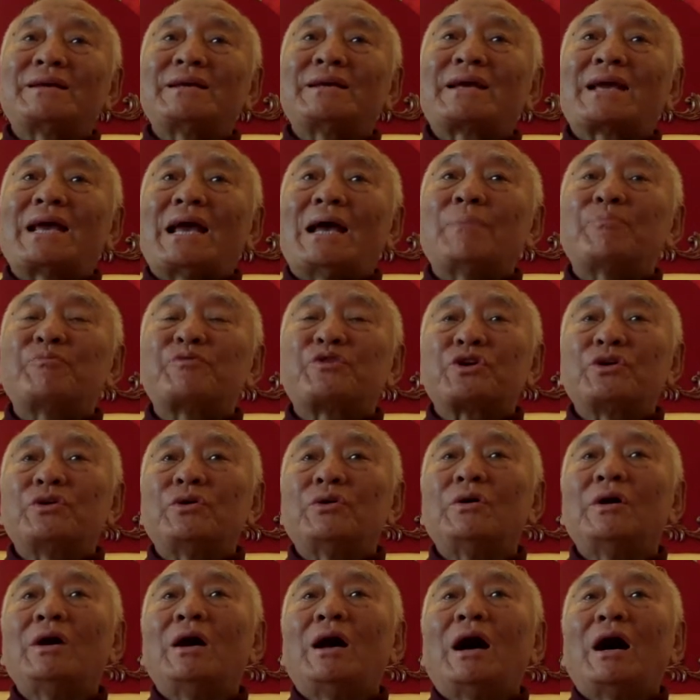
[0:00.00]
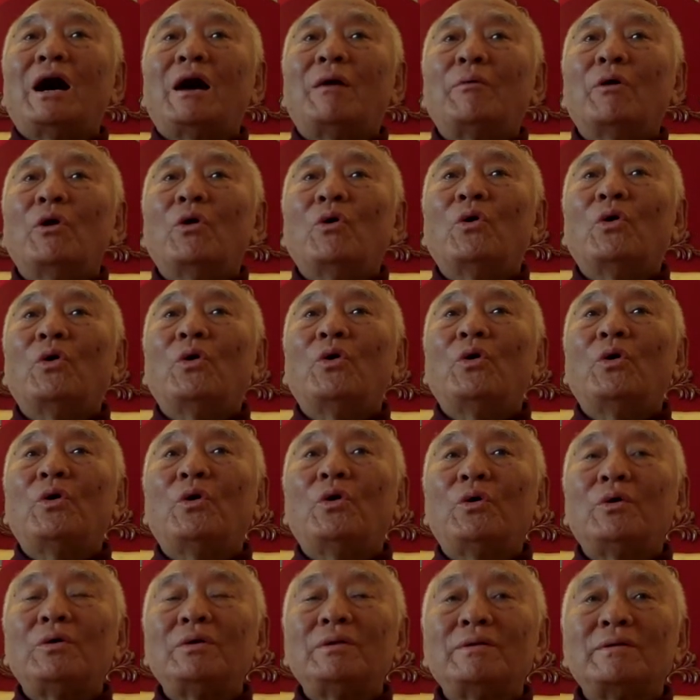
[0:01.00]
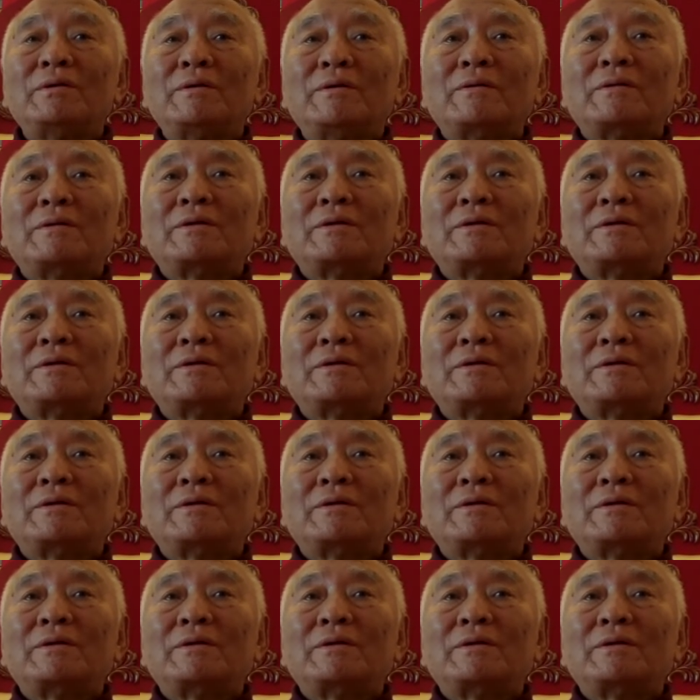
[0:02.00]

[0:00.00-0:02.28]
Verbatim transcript: recapture our own,